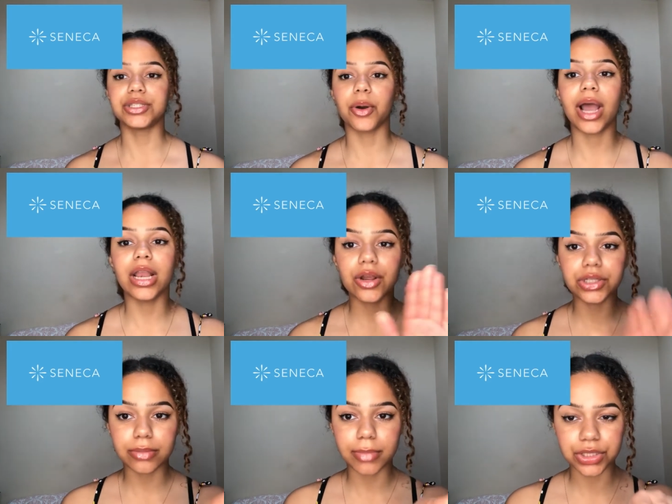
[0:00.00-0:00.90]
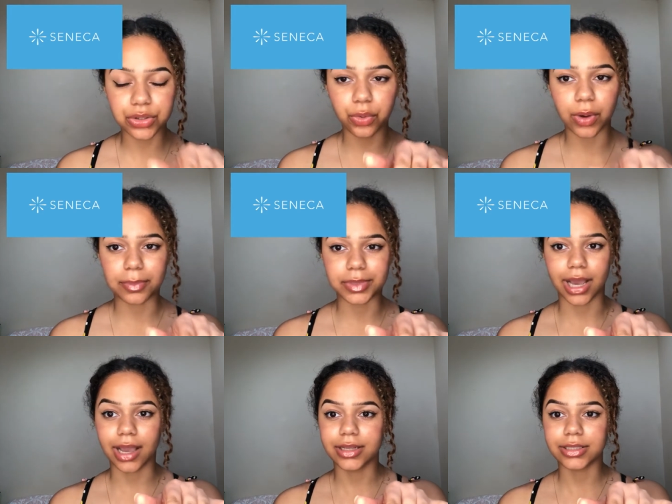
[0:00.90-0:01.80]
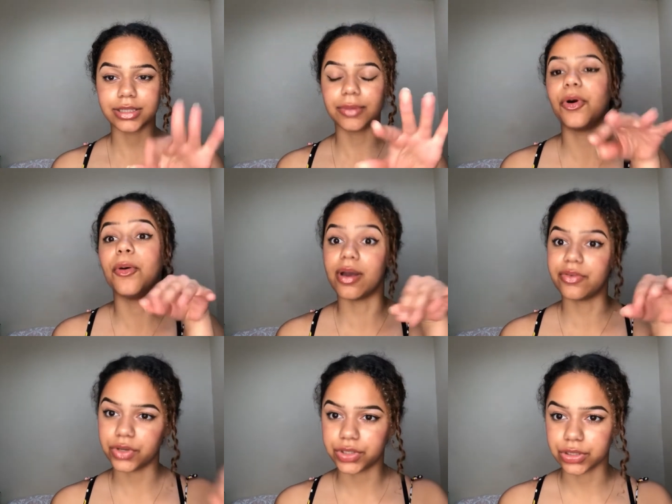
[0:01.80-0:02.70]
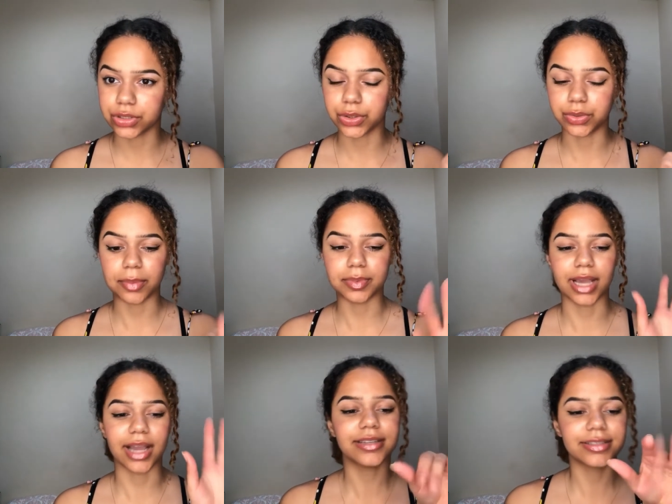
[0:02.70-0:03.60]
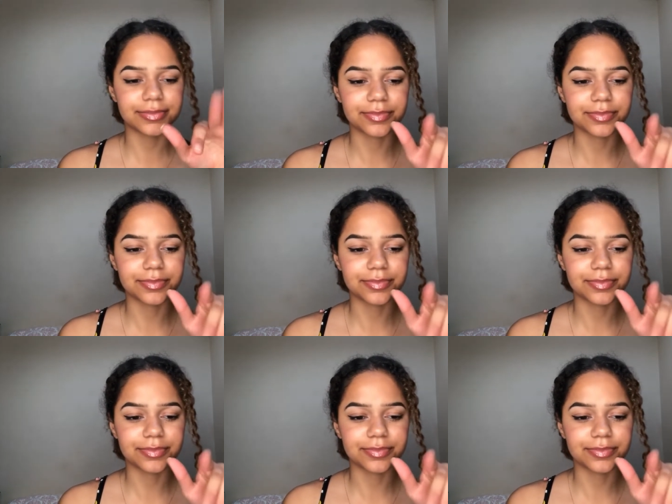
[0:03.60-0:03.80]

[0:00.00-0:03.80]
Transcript: So I looked on my school website, or my future school website,